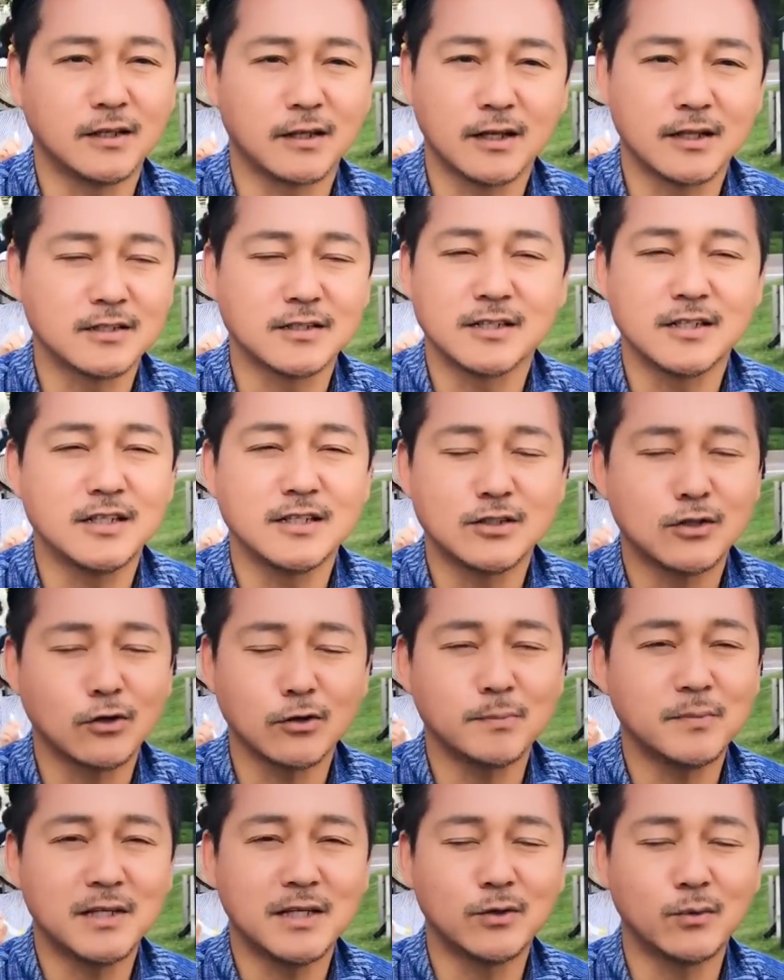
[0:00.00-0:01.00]
Because he, he,
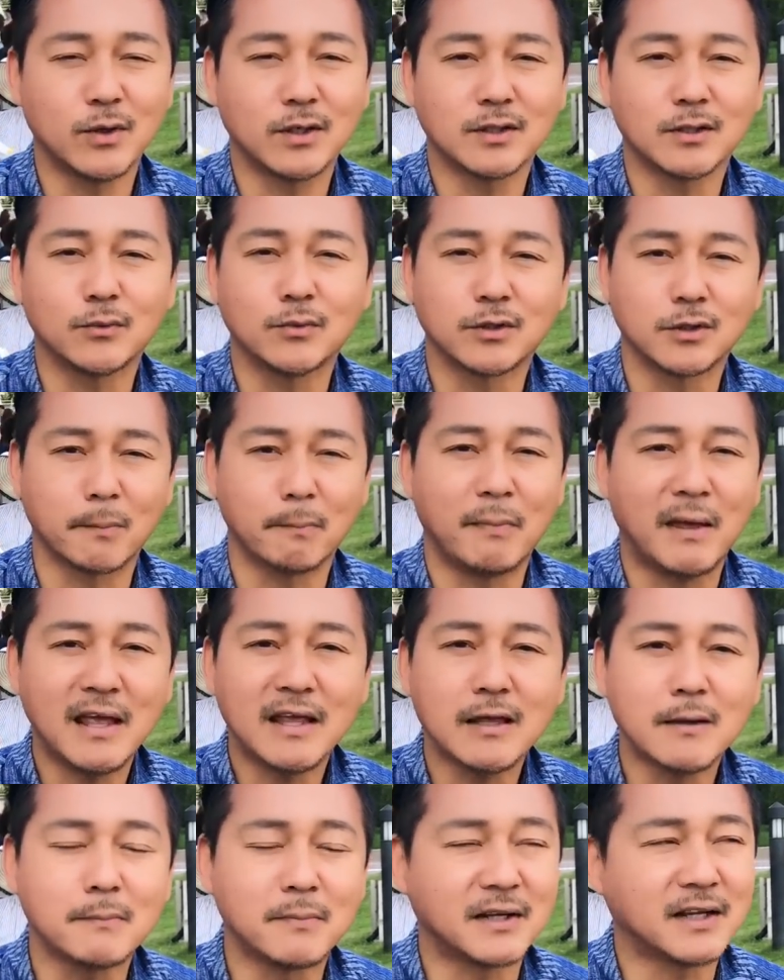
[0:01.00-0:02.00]
told me he wanted to one with the
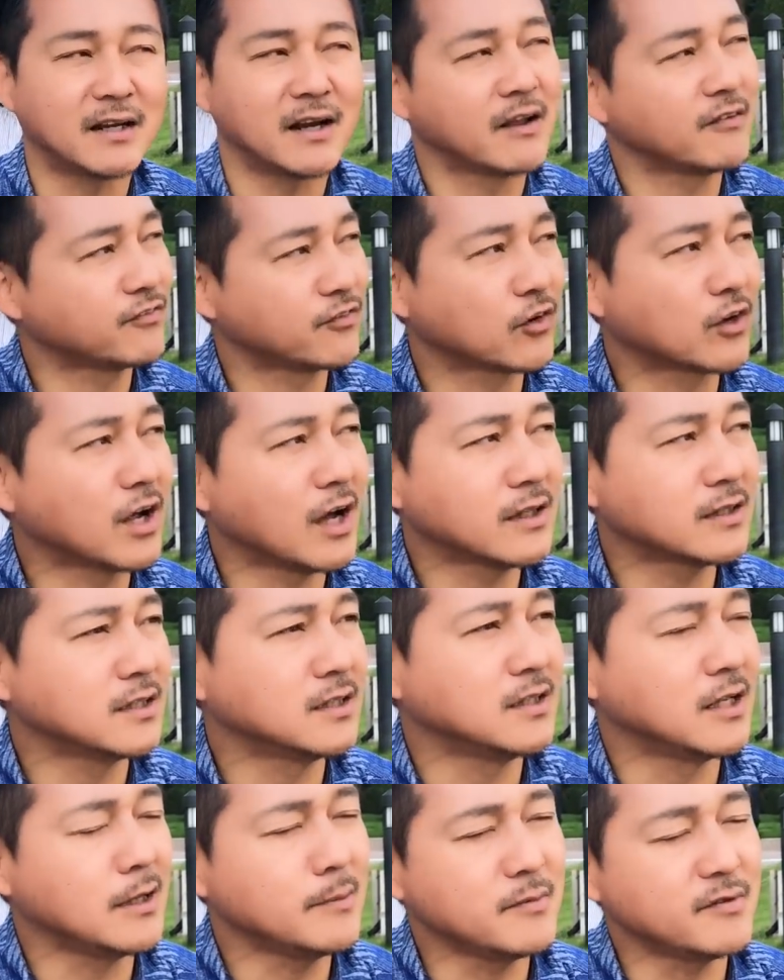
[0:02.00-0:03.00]
bacon, but and I forgot
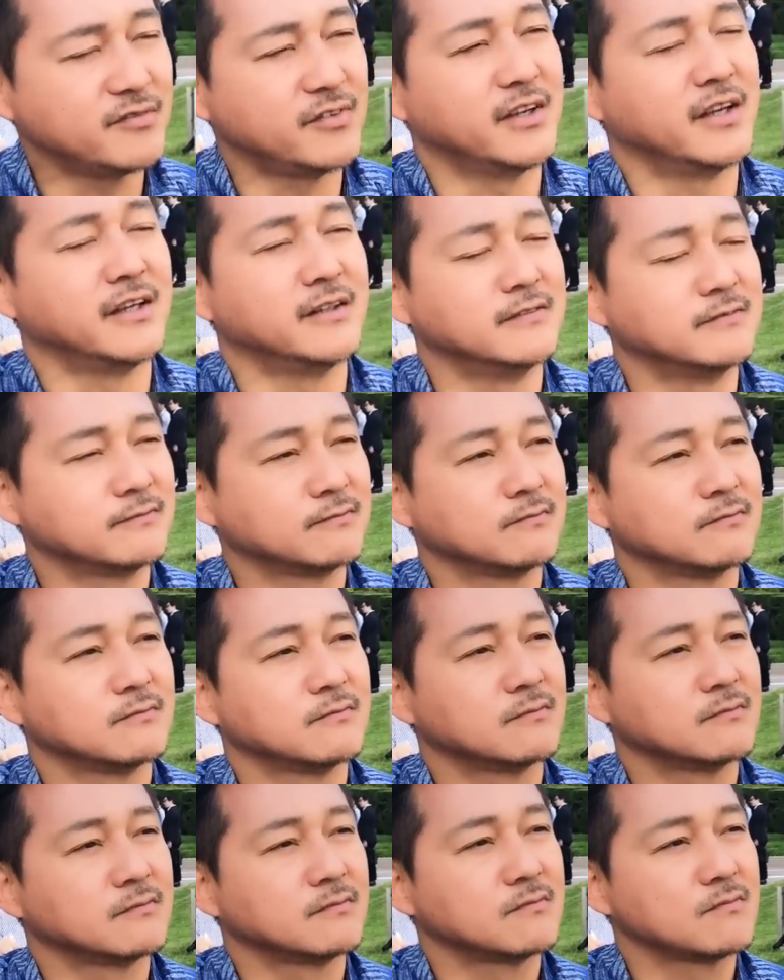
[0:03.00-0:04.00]
the name of it.
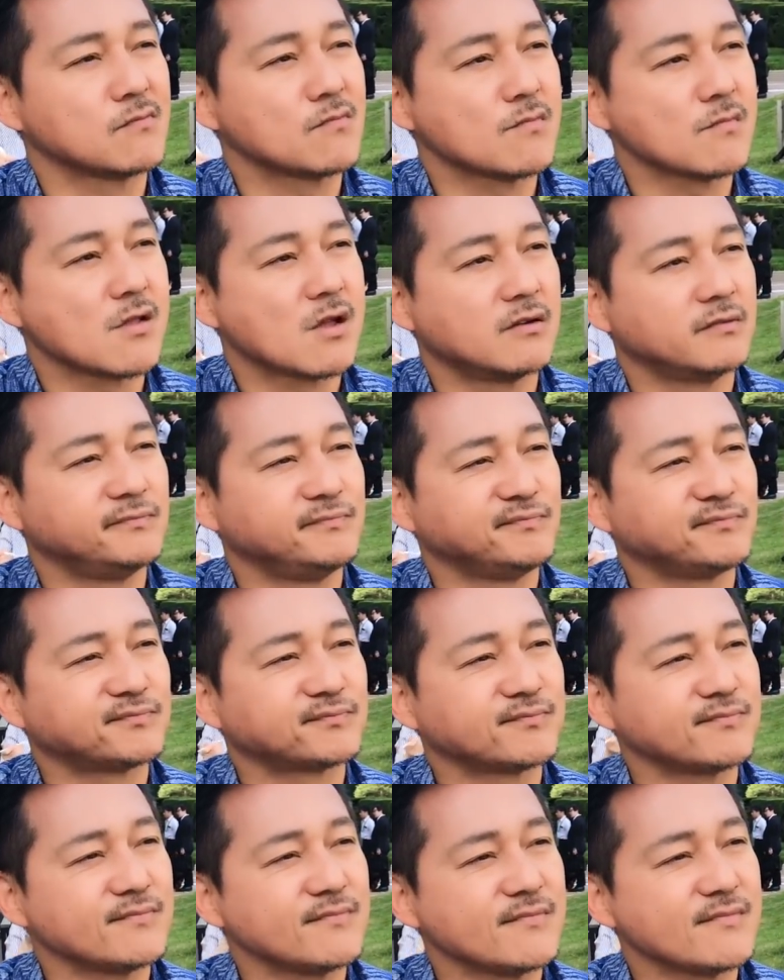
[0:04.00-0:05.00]
So he
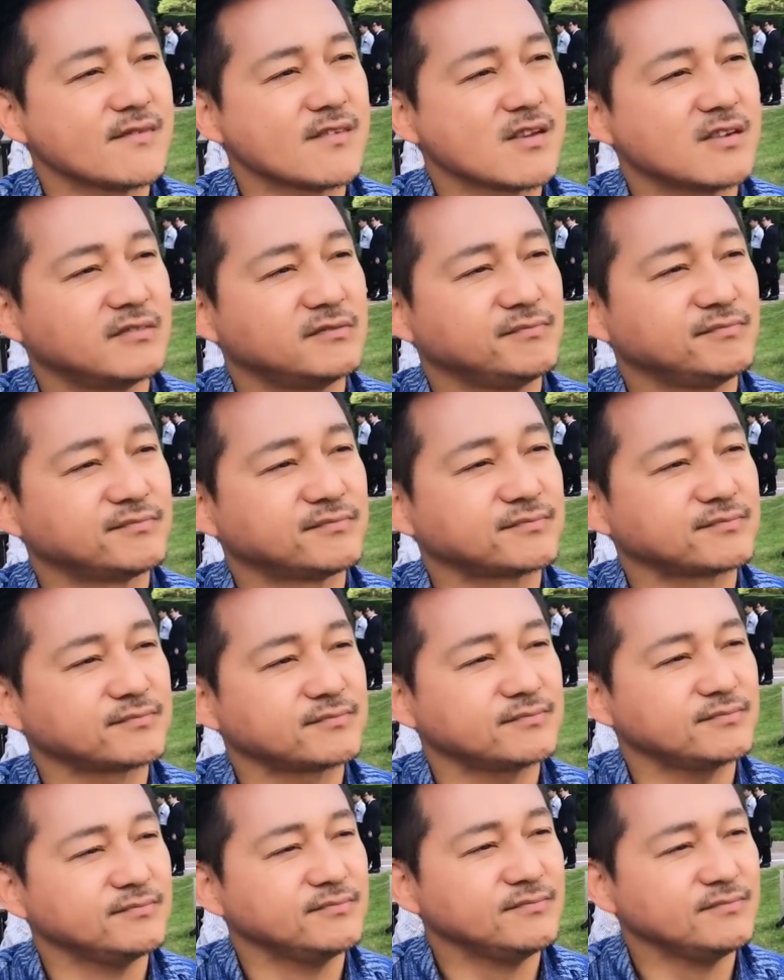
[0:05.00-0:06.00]
went all
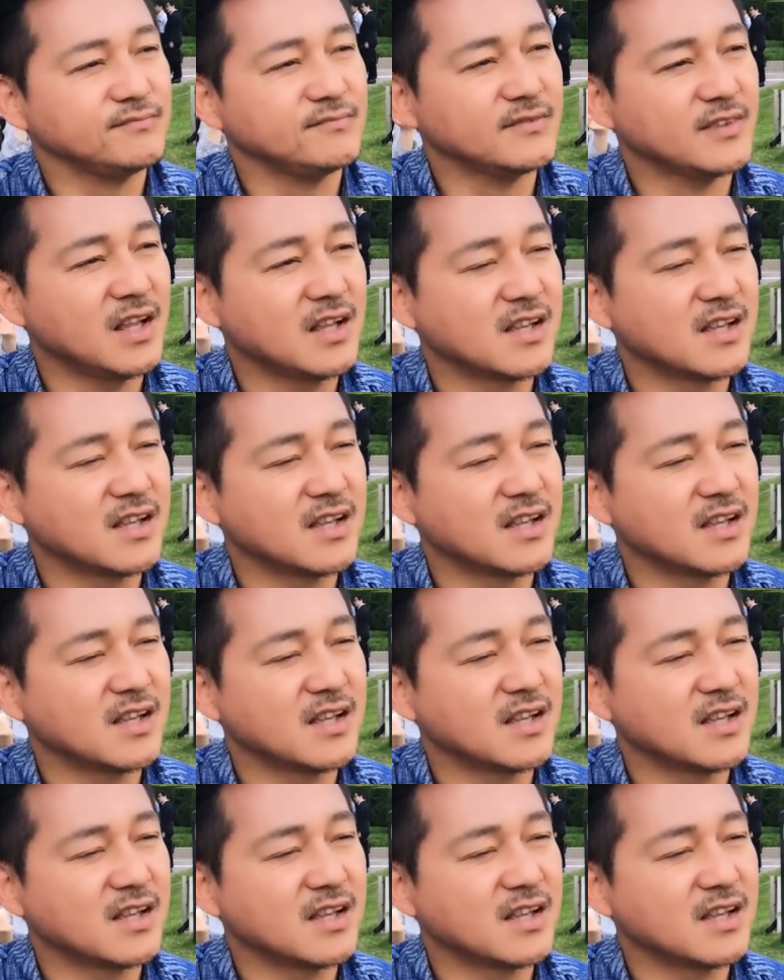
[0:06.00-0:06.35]
vegetarian.